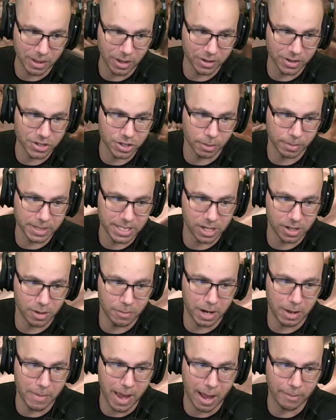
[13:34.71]
Look at the serpentine on
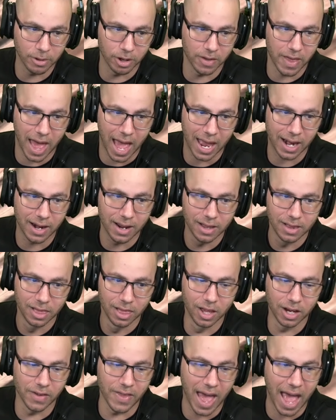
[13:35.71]
the minimap. Look at that.
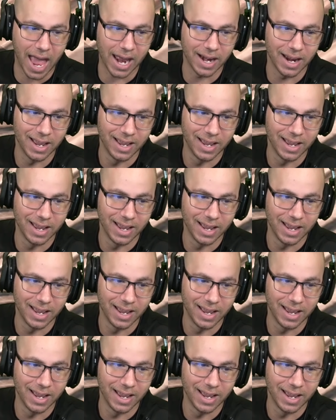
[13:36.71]
Look at that.